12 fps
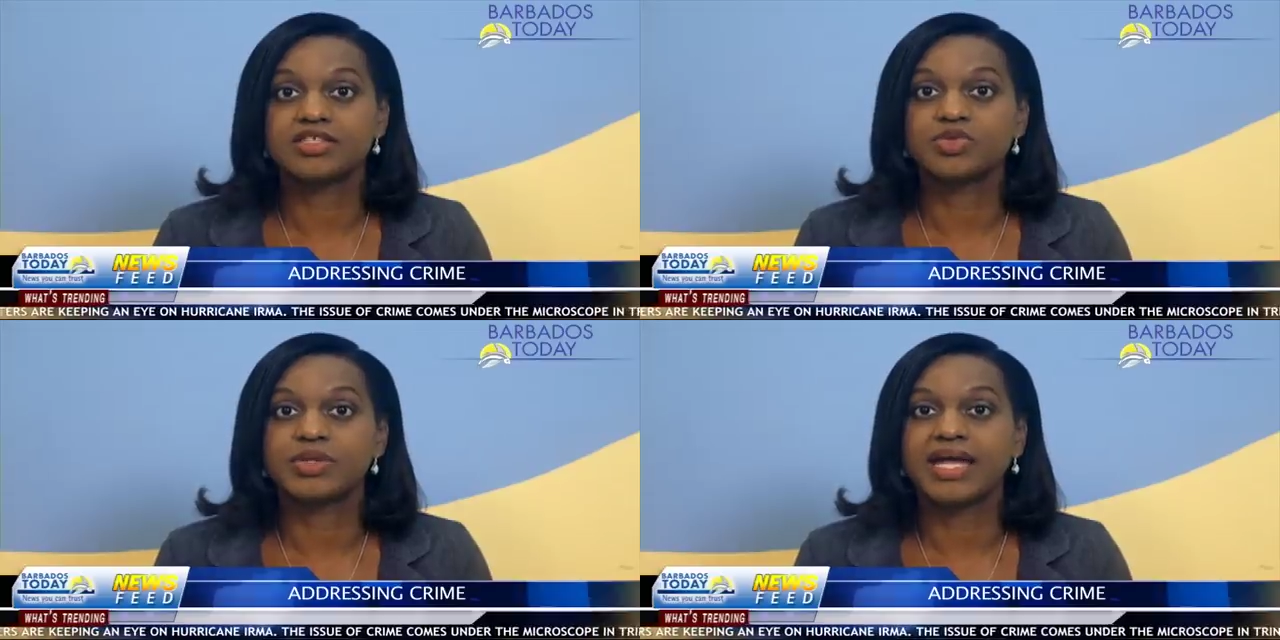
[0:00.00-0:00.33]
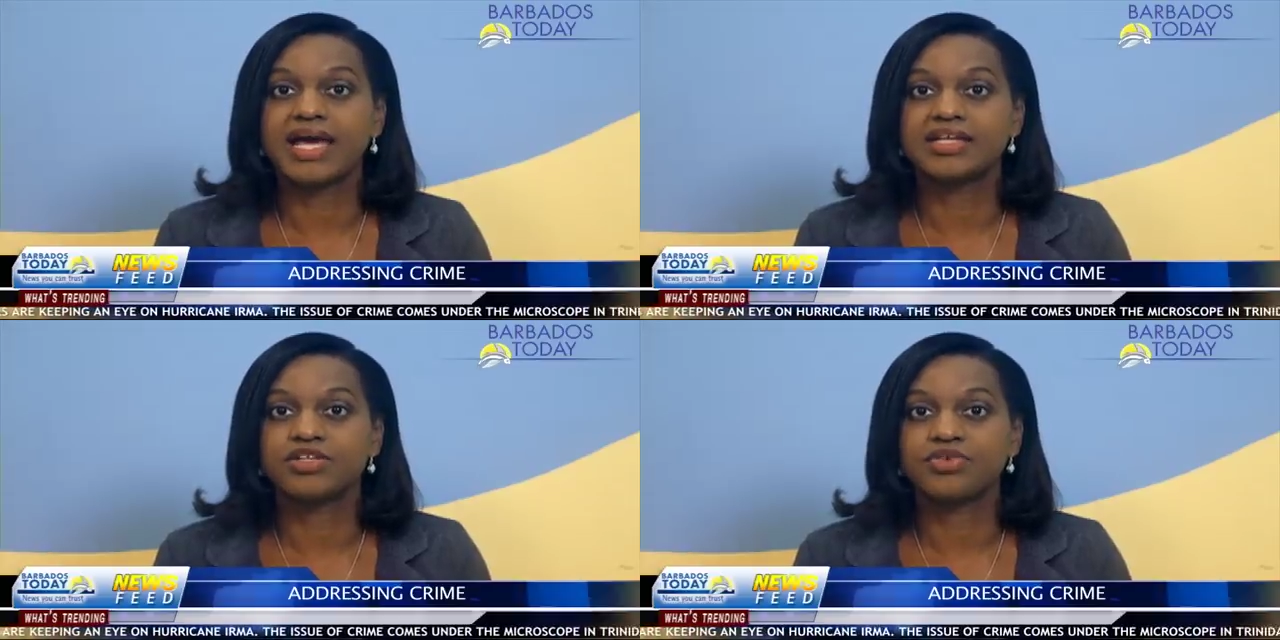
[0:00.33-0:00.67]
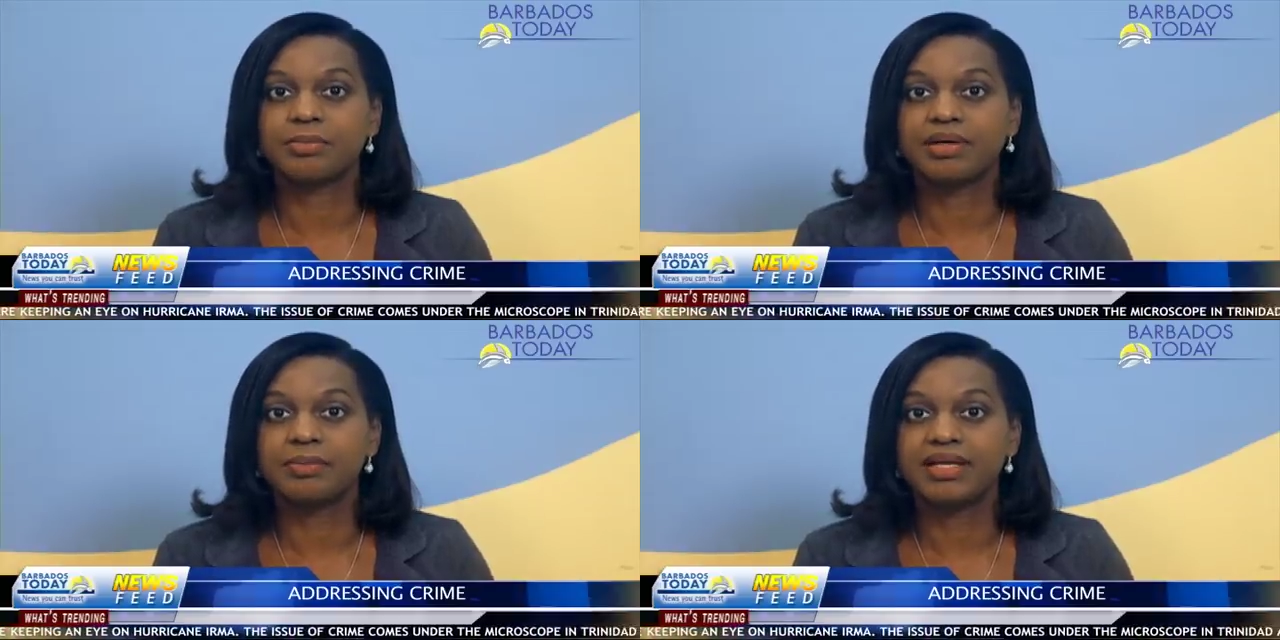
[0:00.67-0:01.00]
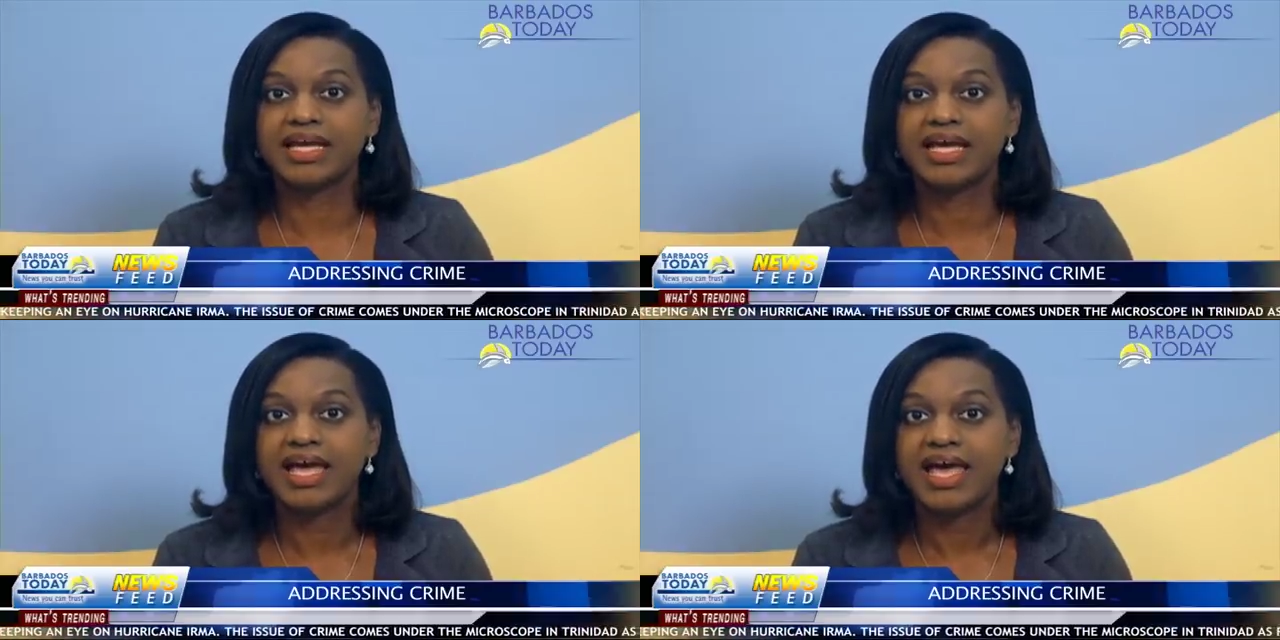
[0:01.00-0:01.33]
the Twin Island
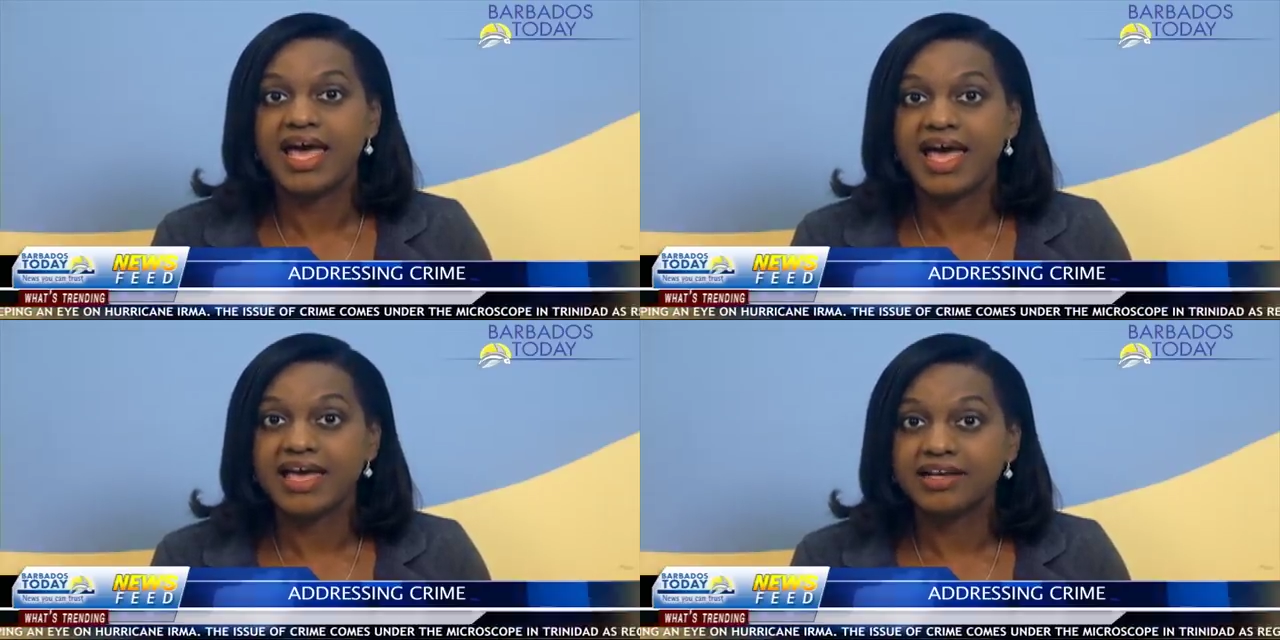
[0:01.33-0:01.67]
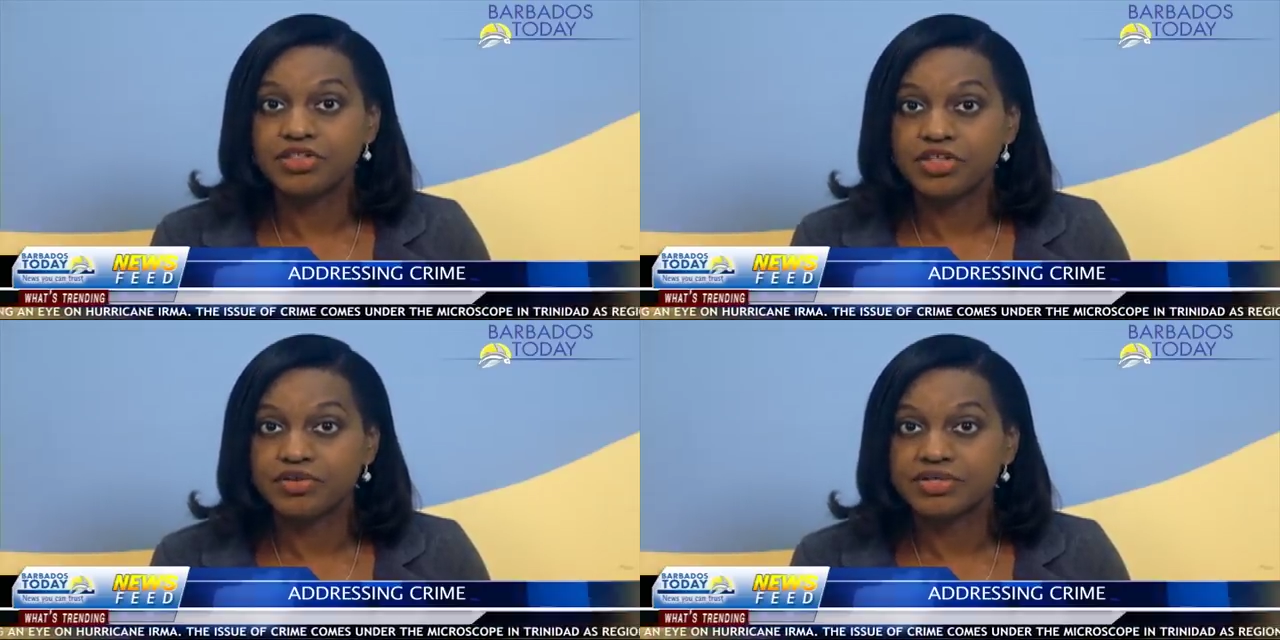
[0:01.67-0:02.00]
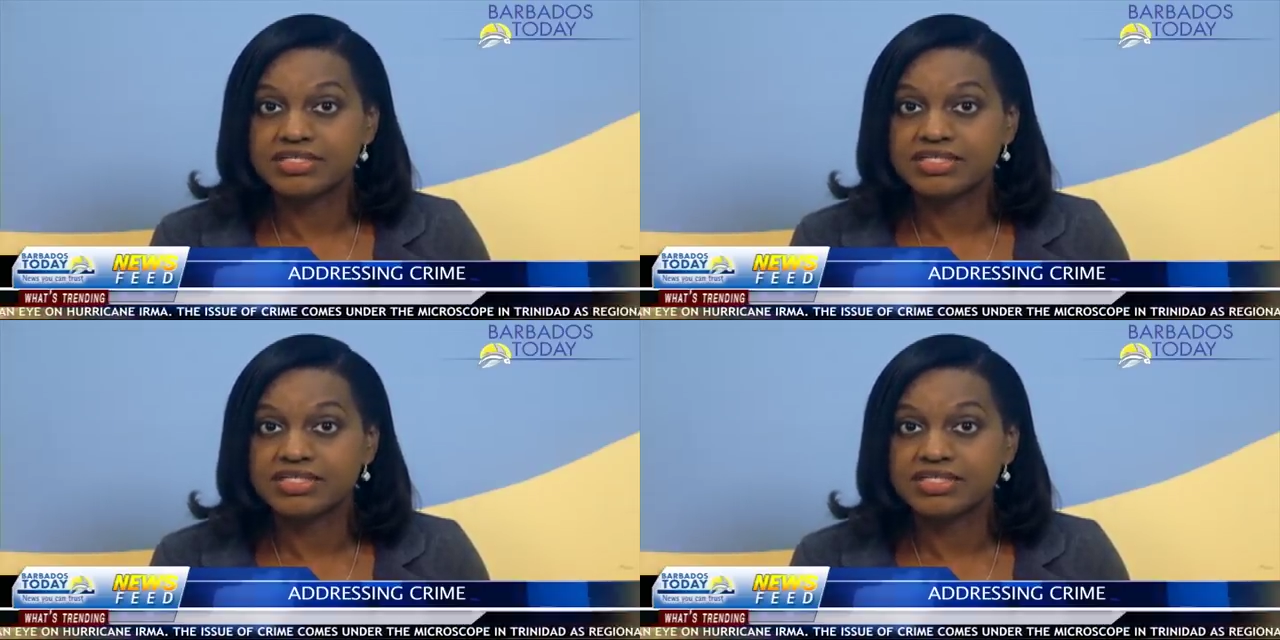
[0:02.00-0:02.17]
Republic and there is